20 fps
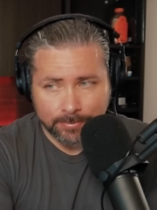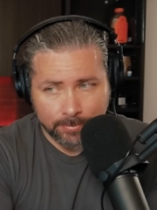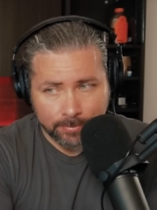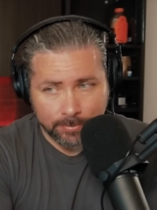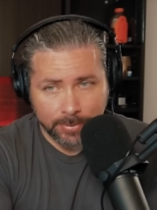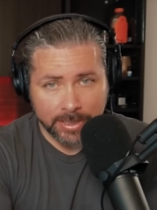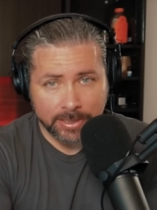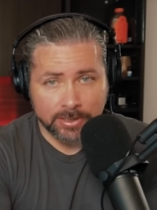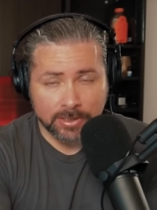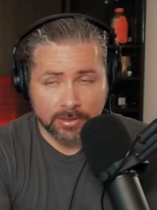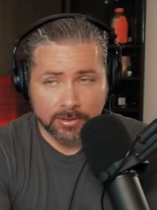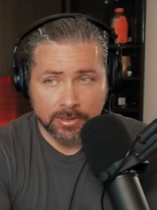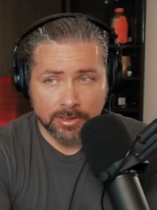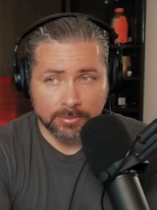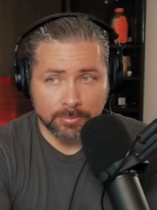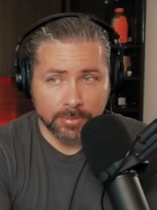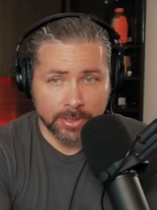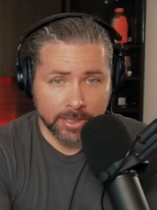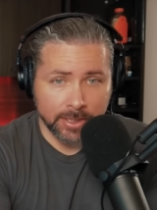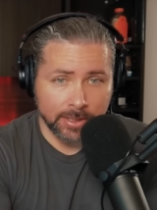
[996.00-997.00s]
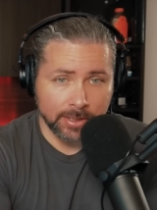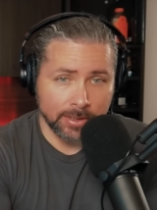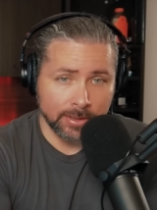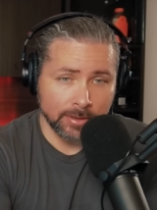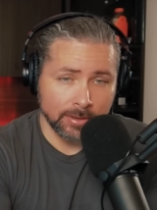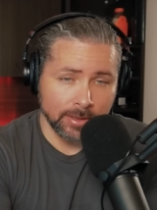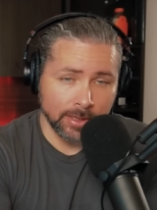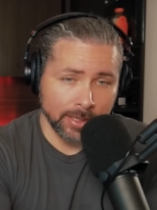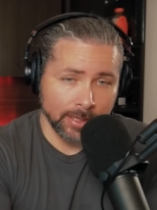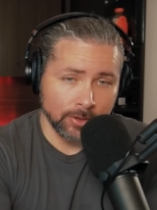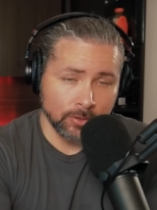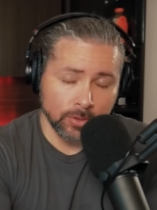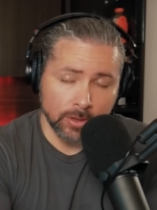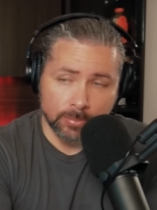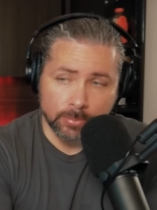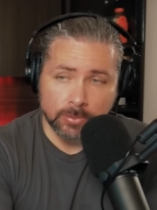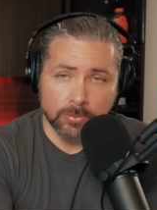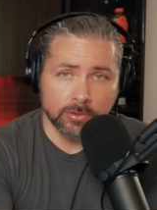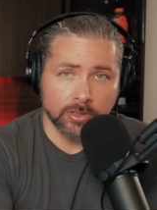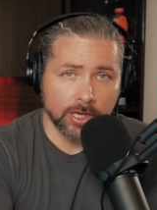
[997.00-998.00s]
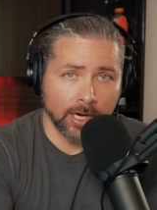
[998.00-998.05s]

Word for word: basically being a crippled